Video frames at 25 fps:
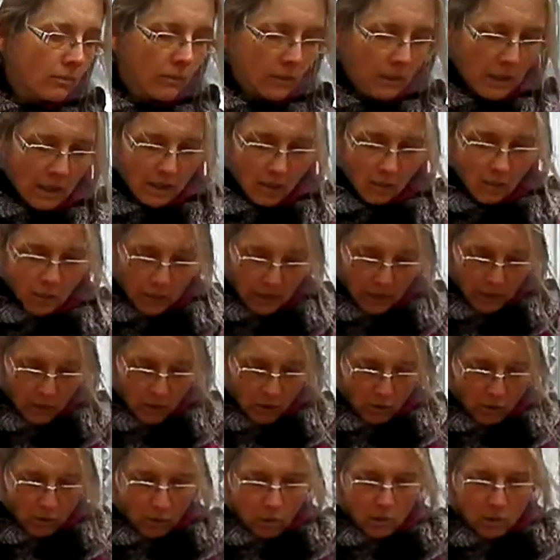There we
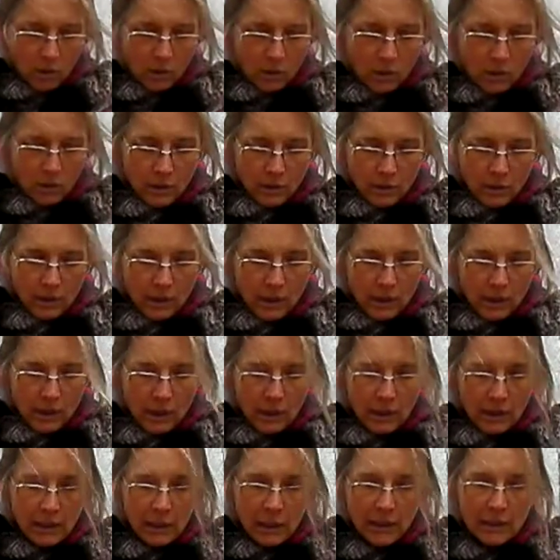go.
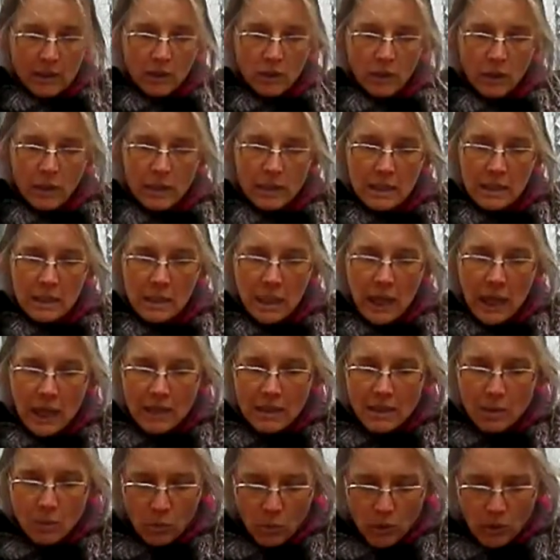And Angel gets the
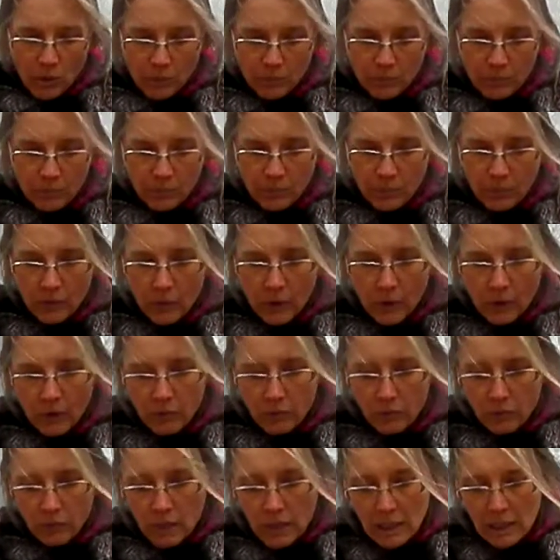last one
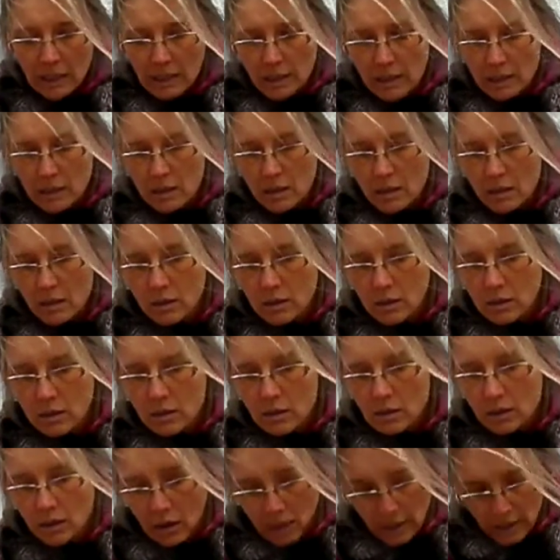of these.
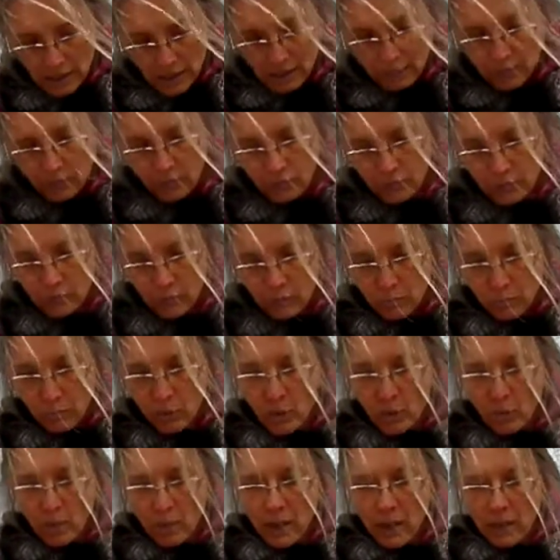I have the
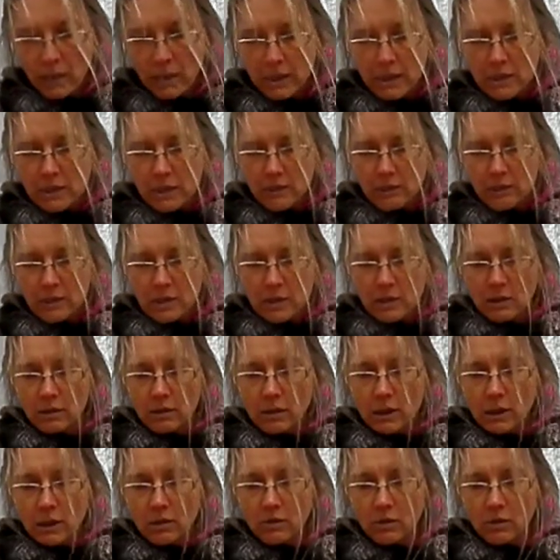probiotic stuff still to